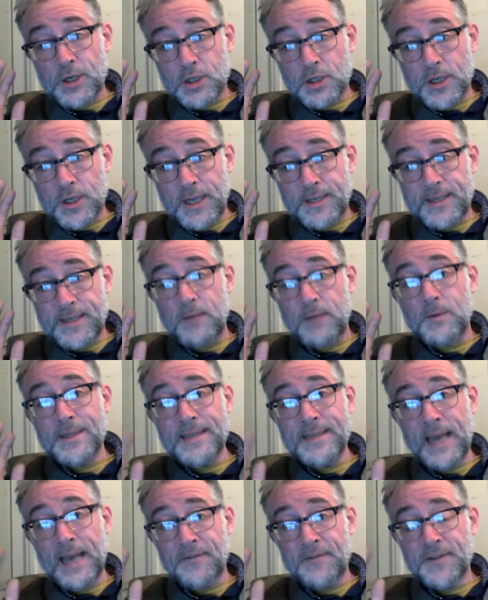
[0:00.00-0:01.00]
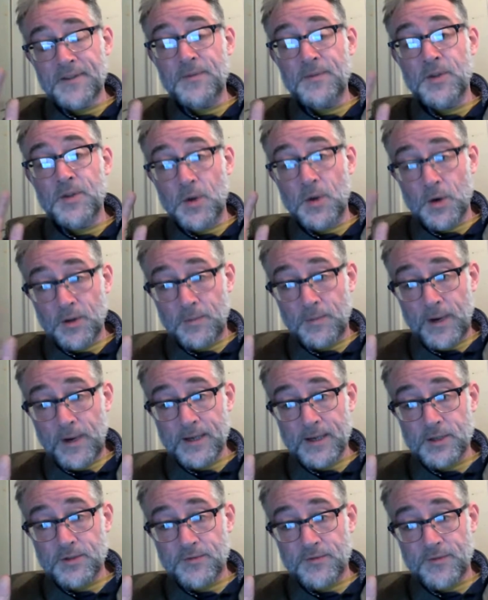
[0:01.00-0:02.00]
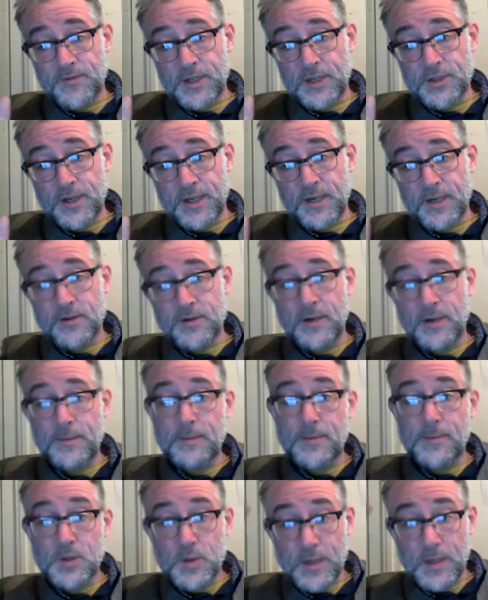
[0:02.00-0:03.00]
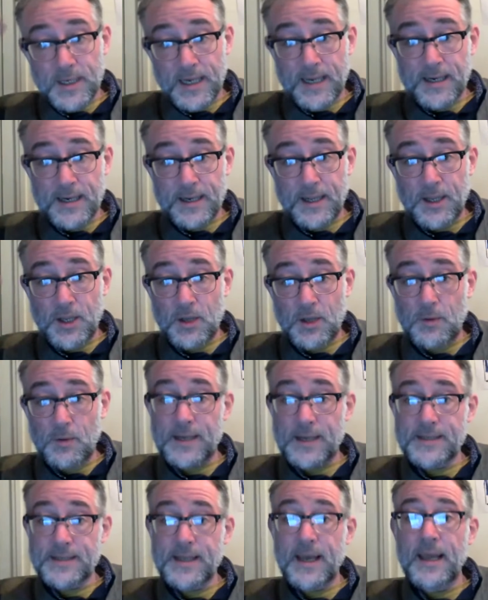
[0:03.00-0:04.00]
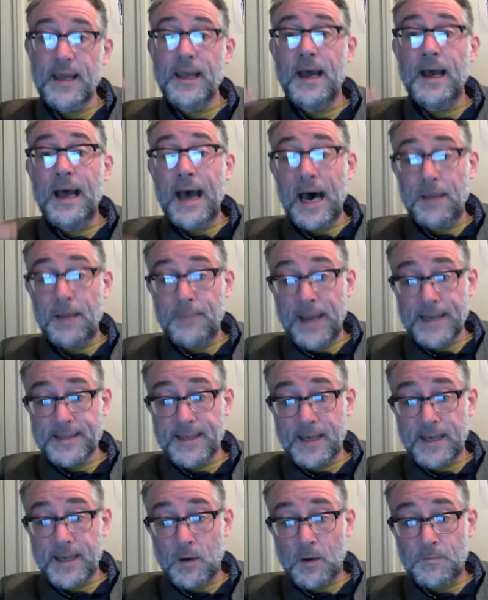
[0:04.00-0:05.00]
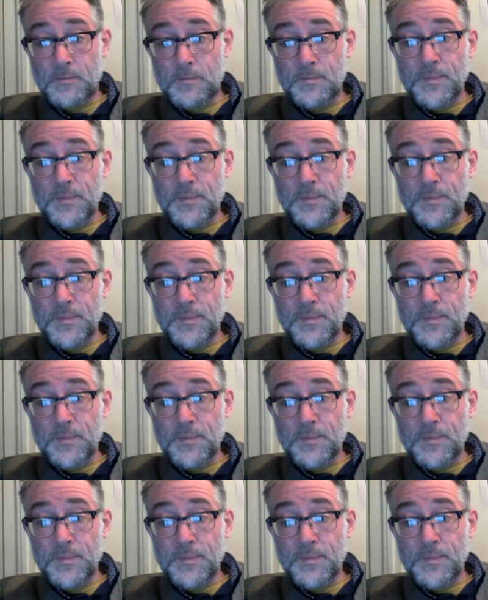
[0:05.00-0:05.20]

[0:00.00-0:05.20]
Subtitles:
trade deal was NAFTA, the North American Free Trade Agreement between Canada, USA, and Mexico.